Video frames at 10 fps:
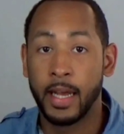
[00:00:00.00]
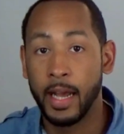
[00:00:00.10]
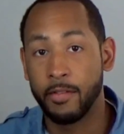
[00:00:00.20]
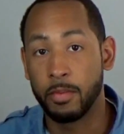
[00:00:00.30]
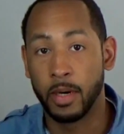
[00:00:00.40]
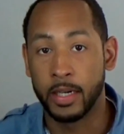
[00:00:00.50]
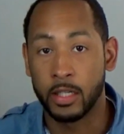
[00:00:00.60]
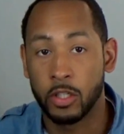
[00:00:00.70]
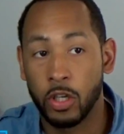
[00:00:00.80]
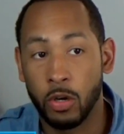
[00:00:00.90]
Hey everybody,
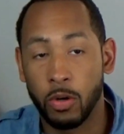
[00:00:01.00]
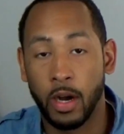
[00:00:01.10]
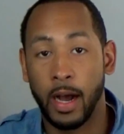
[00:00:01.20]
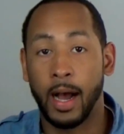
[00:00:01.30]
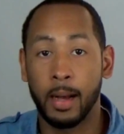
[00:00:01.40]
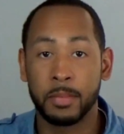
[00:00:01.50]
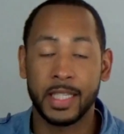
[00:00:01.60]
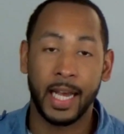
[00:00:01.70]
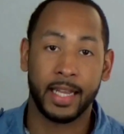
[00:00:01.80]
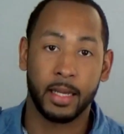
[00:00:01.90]
so I'm
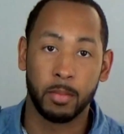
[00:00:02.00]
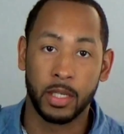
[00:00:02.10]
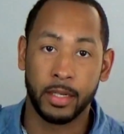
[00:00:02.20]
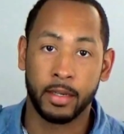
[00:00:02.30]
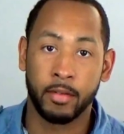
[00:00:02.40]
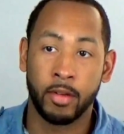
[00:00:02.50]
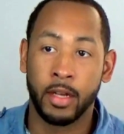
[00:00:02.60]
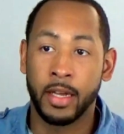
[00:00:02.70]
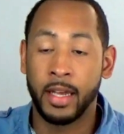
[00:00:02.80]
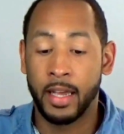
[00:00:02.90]
Zach Emily,
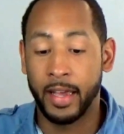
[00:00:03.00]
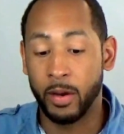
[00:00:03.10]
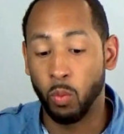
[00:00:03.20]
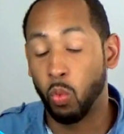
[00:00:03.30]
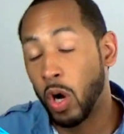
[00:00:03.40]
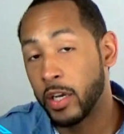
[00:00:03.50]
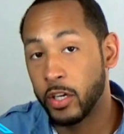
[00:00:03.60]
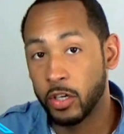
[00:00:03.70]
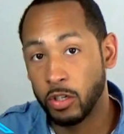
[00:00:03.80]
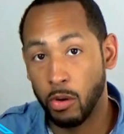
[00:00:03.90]
and what
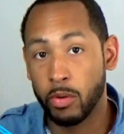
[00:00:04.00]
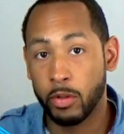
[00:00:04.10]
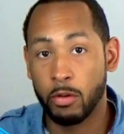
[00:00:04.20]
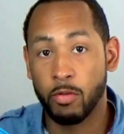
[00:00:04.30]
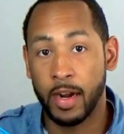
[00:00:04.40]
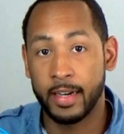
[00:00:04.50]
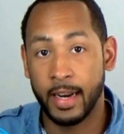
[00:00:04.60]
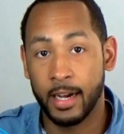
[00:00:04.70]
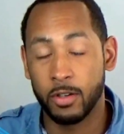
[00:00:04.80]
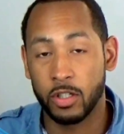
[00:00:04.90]
you're going through right
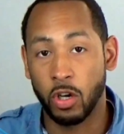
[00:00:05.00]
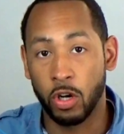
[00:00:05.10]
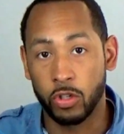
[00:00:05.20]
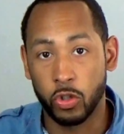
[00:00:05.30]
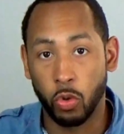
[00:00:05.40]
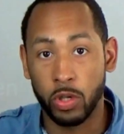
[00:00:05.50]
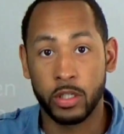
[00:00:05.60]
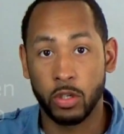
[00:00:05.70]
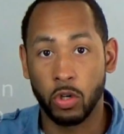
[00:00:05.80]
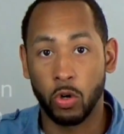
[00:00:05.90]
now is called
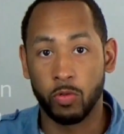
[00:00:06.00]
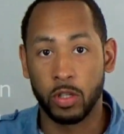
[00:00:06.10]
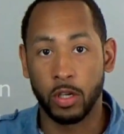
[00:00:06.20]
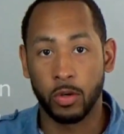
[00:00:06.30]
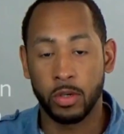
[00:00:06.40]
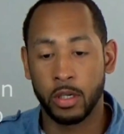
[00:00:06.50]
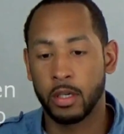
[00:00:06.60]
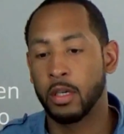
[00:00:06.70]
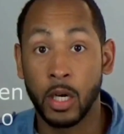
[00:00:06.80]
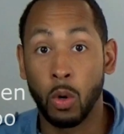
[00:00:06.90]
choice overload.
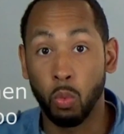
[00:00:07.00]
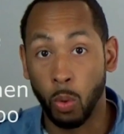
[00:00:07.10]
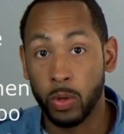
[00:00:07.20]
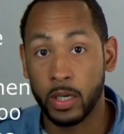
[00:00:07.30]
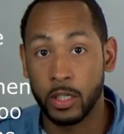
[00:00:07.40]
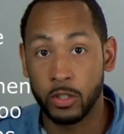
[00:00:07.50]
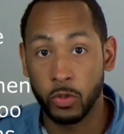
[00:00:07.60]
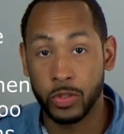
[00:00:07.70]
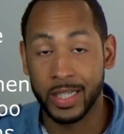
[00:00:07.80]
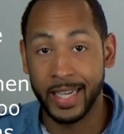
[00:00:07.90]
What we're going to
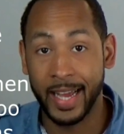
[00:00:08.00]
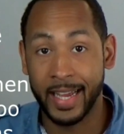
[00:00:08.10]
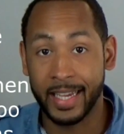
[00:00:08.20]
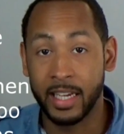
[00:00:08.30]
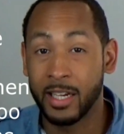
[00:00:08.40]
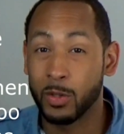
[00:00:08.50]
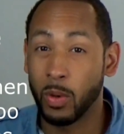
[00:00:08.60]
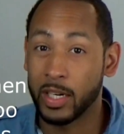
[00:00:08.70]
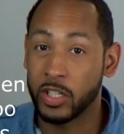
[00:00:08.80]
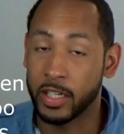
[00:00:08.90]
do today is
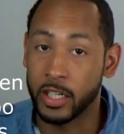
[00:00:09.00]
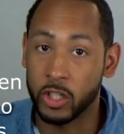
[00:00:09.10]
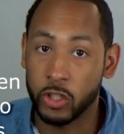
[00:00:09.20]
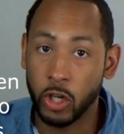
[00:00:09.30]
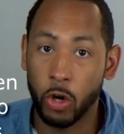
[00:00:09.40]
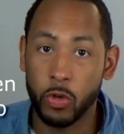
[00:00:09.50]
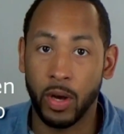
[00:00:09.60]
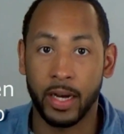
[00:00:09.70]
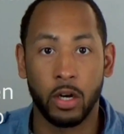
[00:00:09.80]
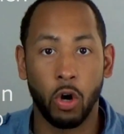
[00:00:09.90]
we're actually going to show you
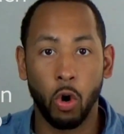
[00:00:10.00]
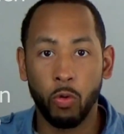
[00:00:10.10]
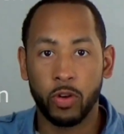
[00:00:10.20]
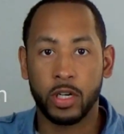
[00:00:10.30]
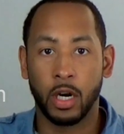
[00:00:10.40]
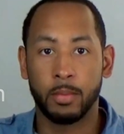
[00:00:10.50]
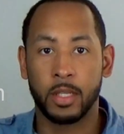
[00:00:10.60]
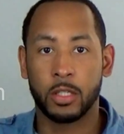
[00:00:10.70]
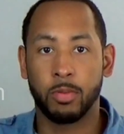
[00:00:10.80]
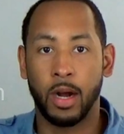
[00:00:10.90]
how to overcome
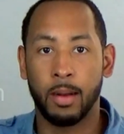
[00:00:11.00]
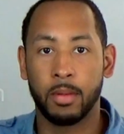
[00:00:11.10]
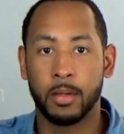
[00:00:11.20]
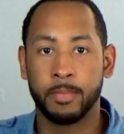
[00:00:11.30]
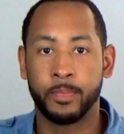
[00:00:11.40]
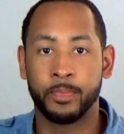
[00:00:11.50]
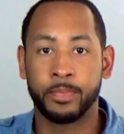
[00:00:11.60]
this problem